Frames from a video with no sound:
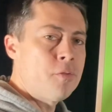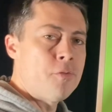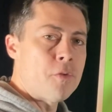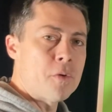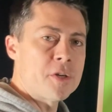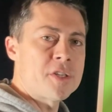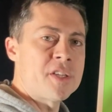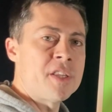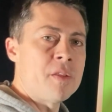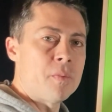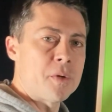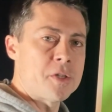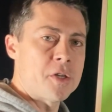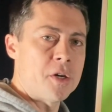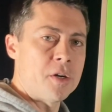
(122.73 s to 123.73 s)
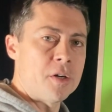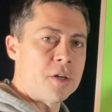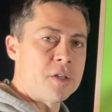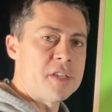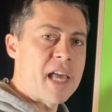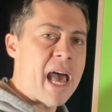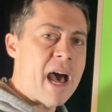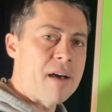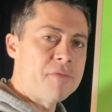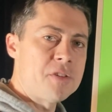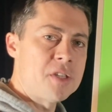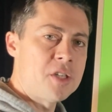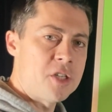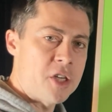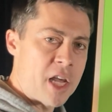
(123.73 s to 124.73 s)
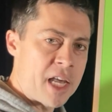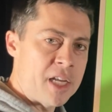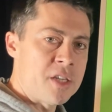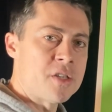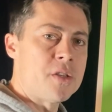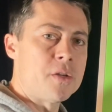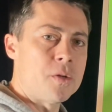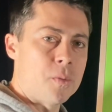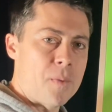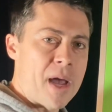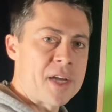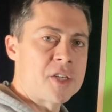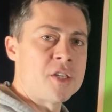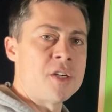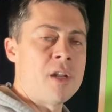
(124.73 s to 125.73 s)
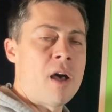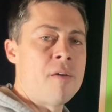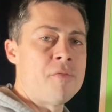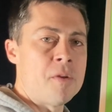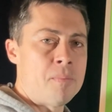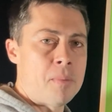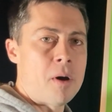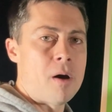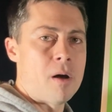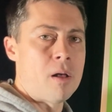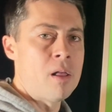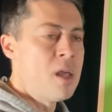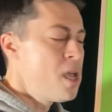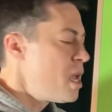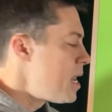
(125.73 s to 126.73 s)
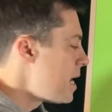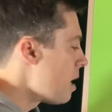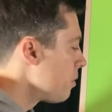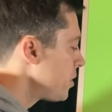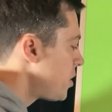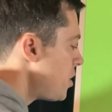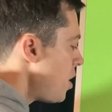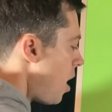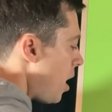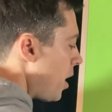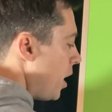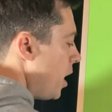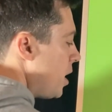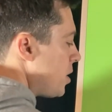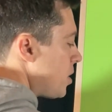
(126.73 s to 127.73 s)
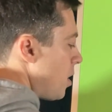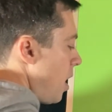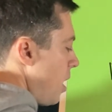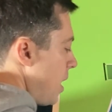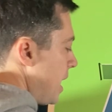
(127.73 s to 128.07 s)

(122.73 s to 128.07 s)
forcing the returner to have to change the direction of the ball. Now, it's not a